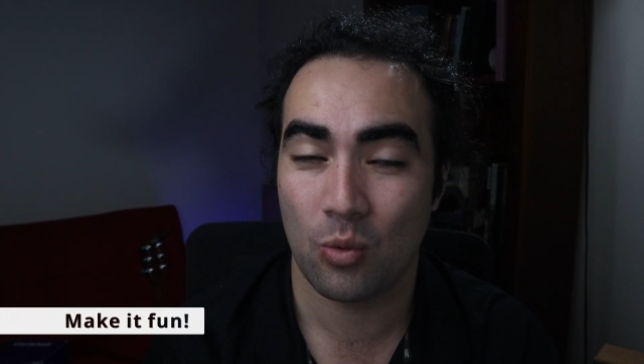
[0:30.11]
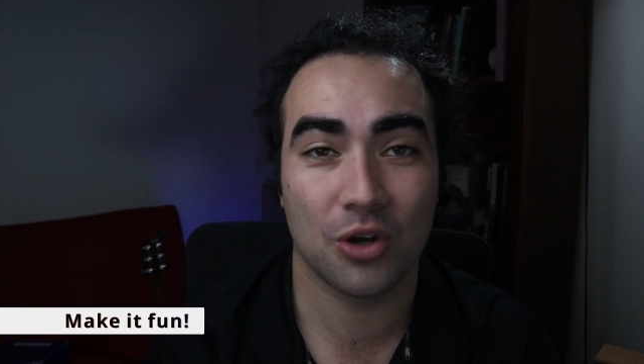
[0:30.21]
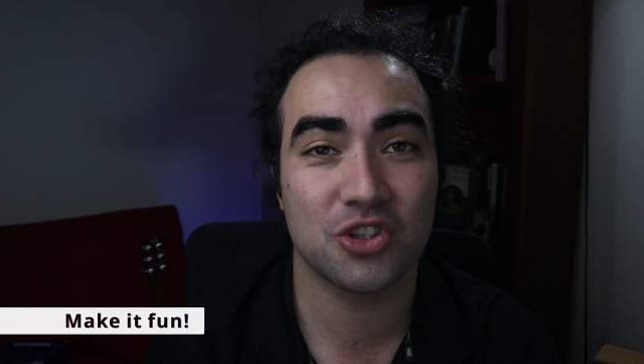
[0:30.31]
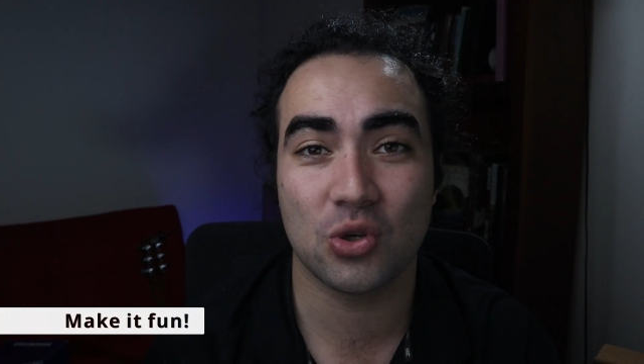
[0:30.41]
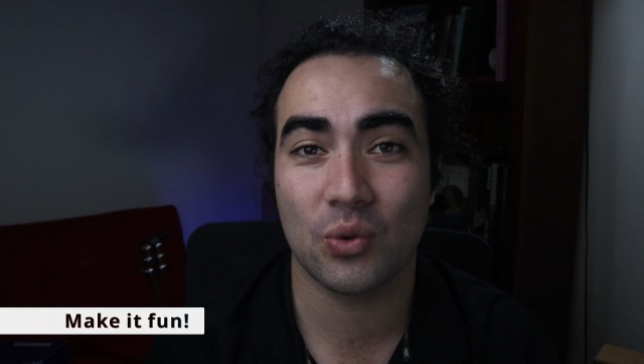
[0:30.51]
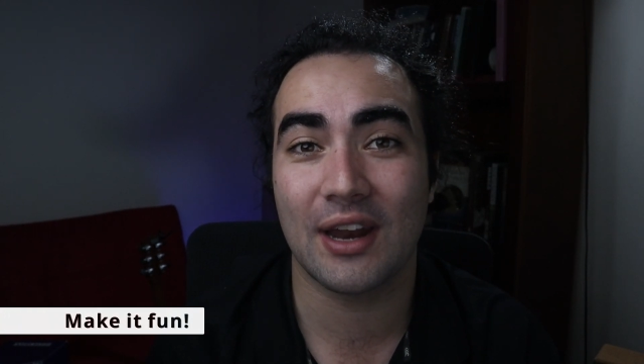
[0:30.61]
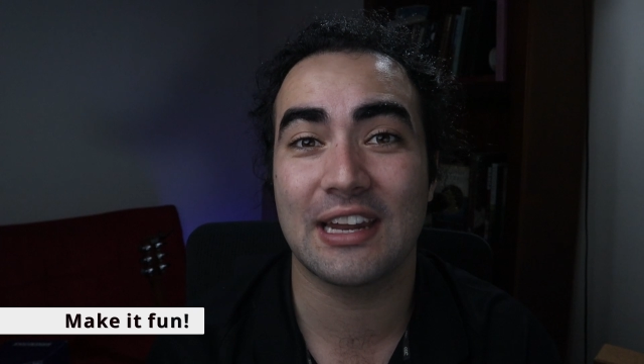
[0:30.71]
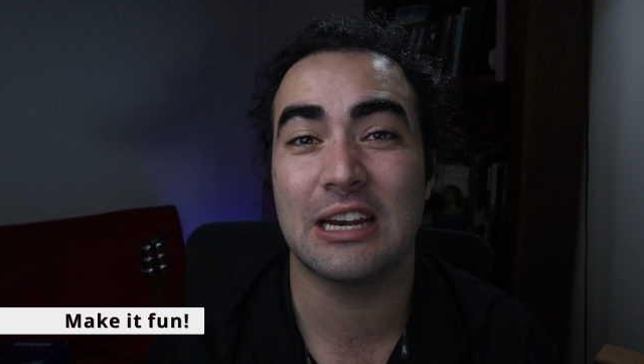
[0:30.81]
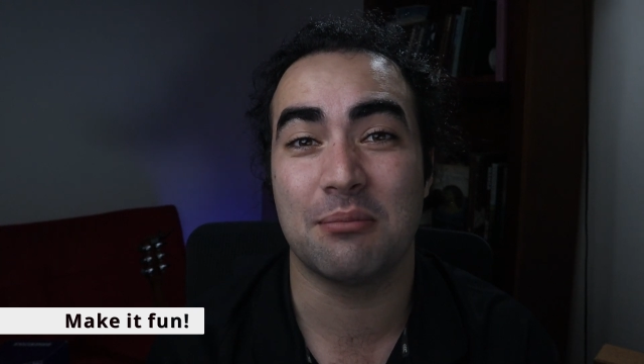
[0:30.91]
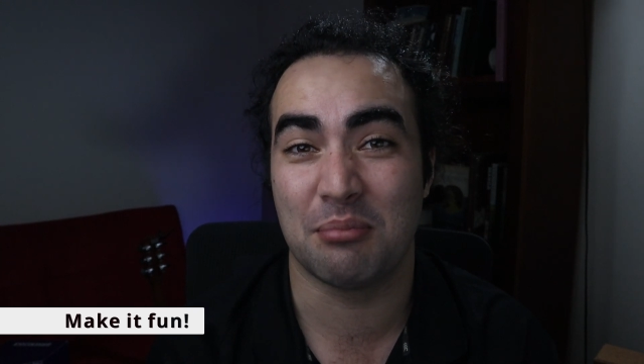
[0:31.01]
What you're
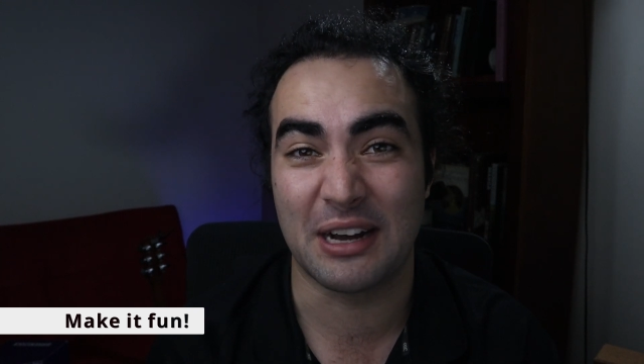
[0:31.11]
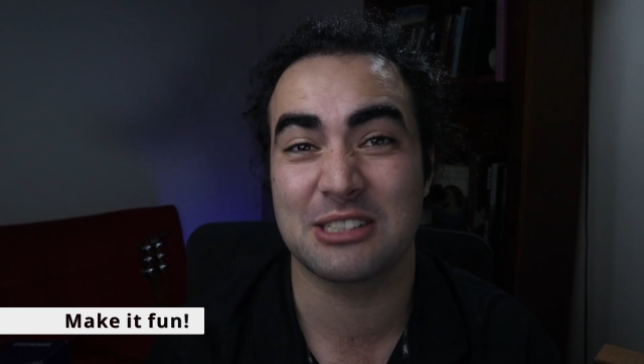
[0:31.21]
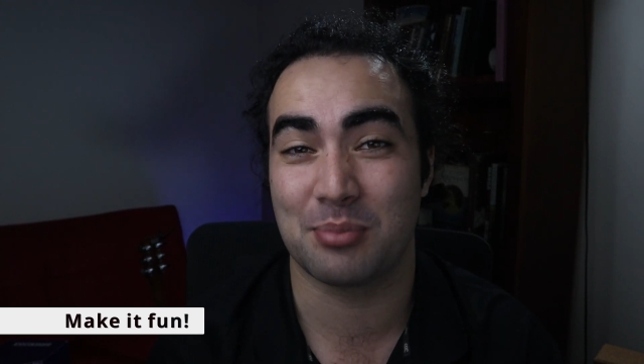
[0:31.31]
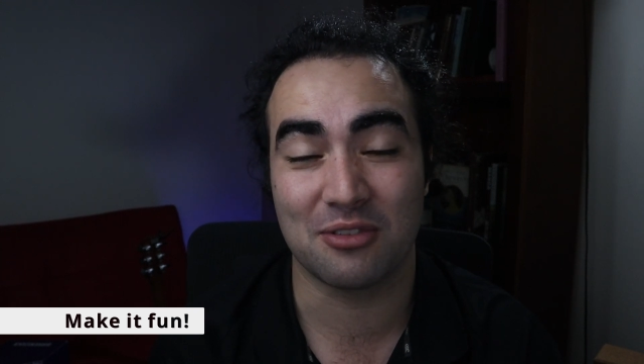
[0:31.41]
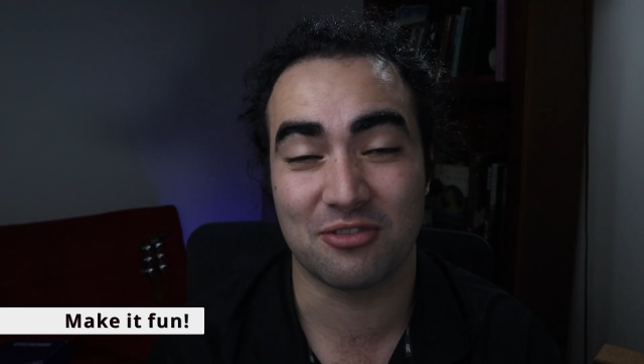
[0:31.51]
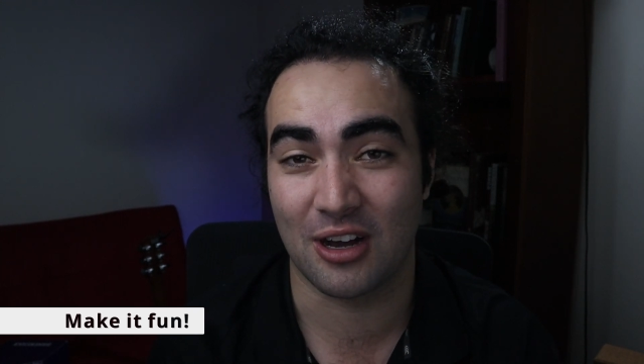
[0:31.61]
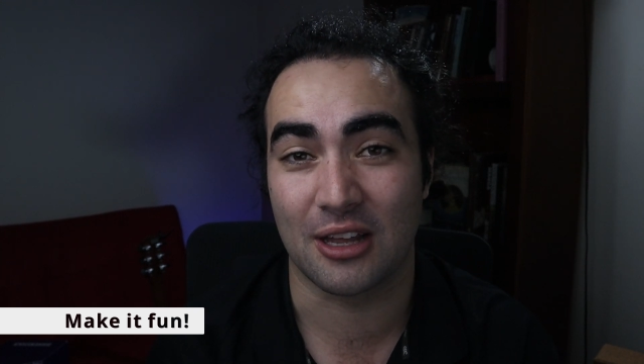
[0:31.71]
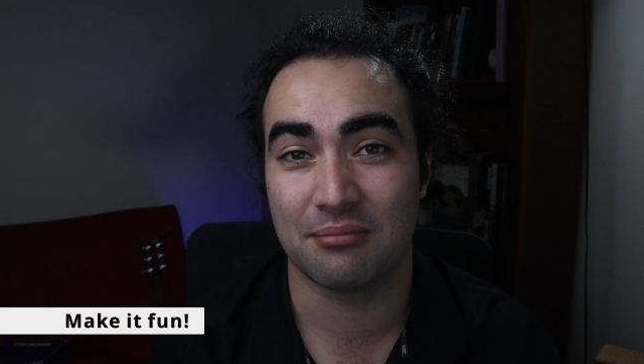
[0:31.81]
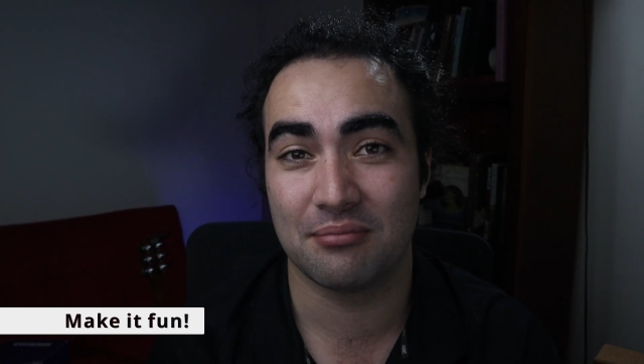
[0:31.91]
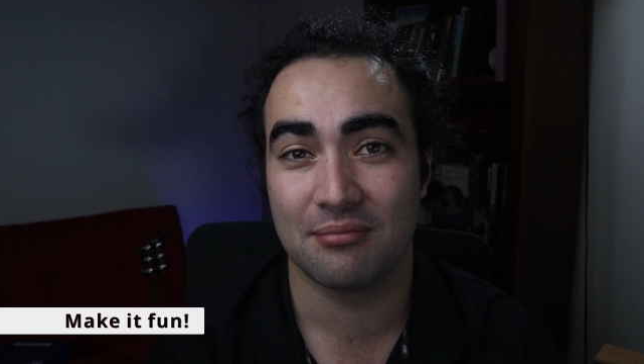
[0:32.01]
running must be
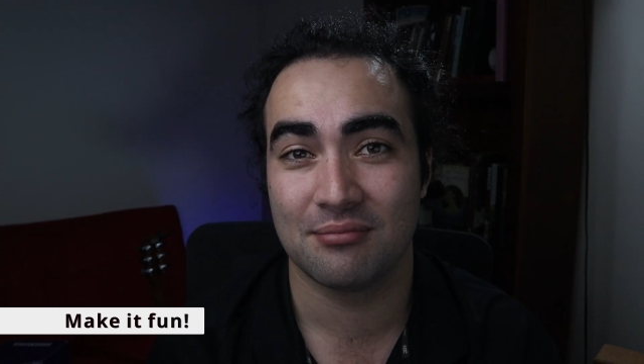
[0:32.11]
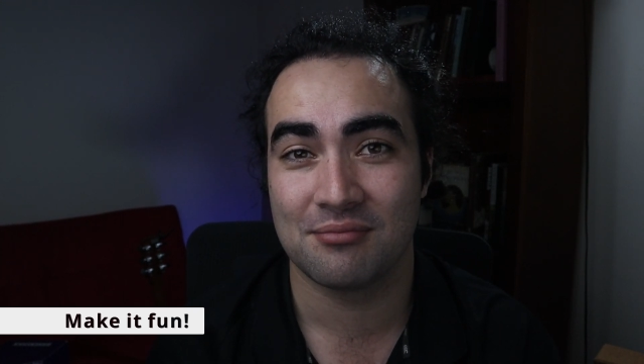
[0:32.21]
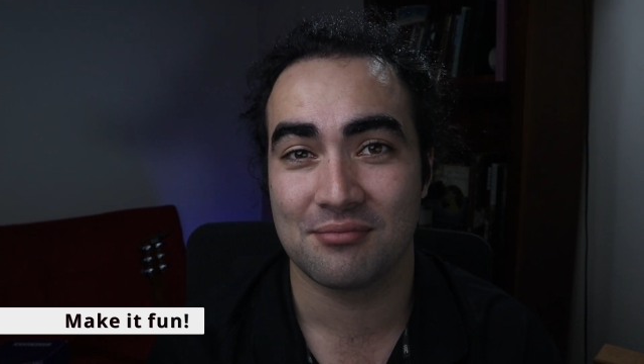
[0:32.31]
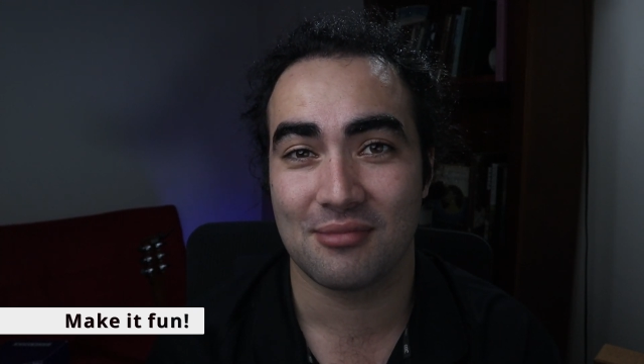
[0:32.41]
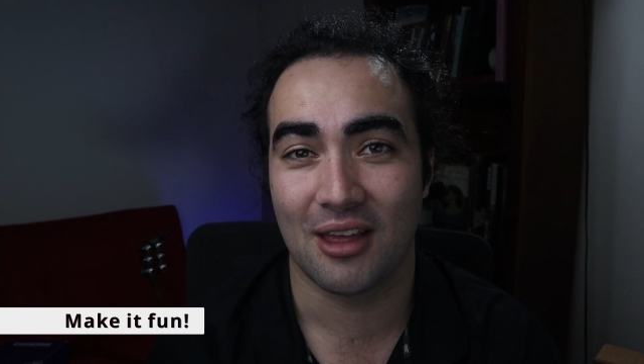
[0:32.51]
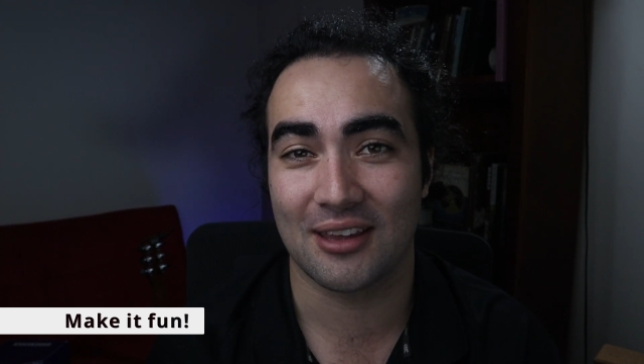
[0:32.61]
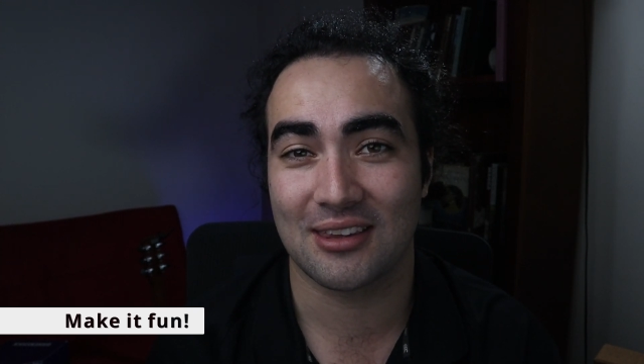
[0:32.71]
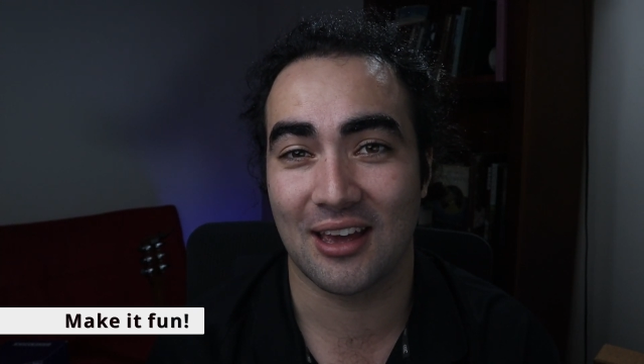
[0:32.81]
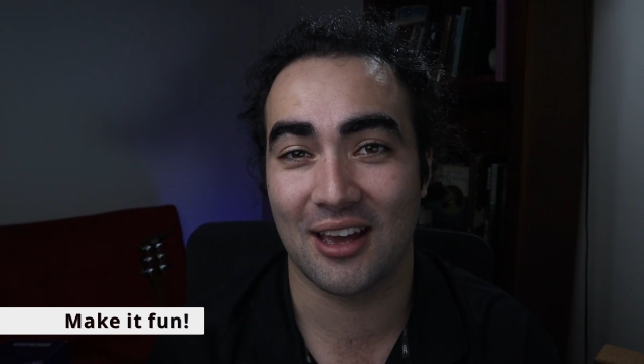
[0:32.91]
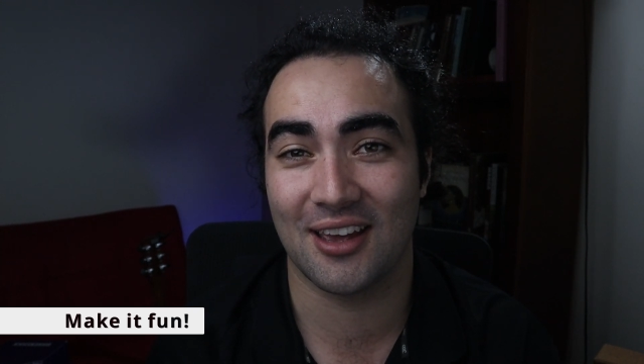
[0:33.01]
fun.
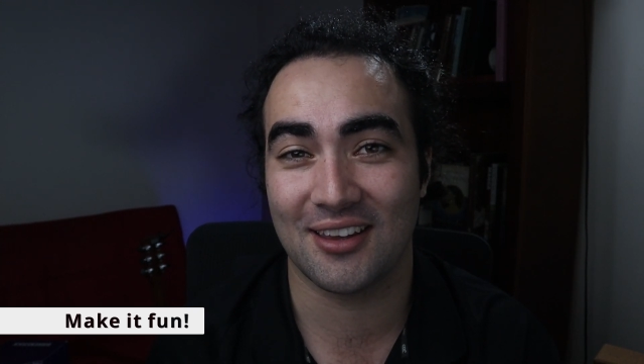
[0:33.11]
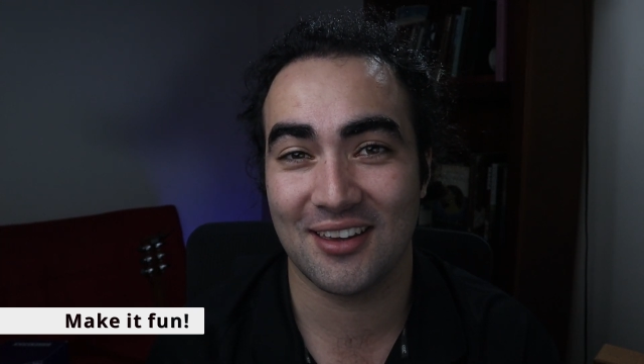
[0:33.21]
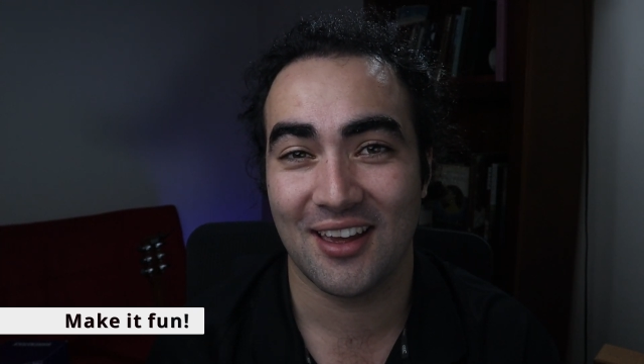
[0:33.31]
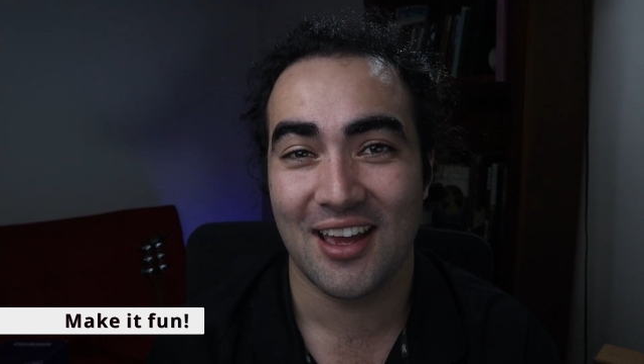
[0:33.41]
Okay?